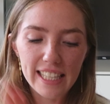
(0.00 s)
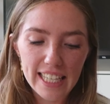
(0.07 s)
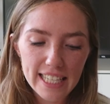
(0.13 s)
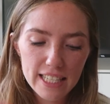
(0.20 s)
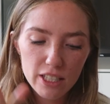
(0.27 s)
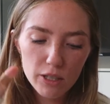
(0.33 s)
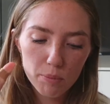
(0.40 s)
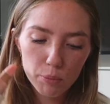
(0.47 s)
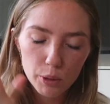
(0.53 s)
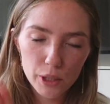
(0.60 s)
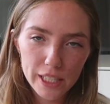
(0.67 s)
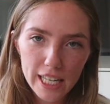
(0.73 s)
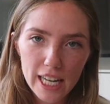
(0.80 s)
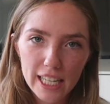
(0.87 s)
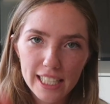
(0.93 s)
least
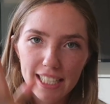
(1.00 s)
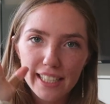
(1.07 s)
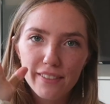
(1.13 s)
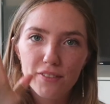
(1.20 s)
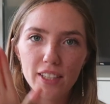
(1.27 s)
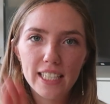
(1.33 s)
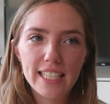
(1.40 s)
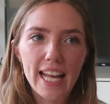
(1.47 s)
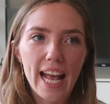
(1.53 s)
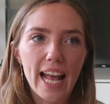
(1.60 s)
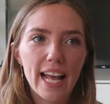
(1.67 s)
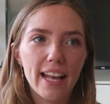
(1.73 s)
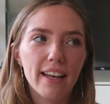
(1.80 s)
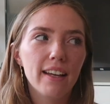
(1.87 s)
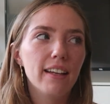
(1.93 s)
productive
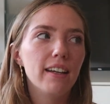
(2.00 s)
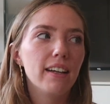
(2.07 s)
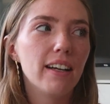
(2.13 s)
day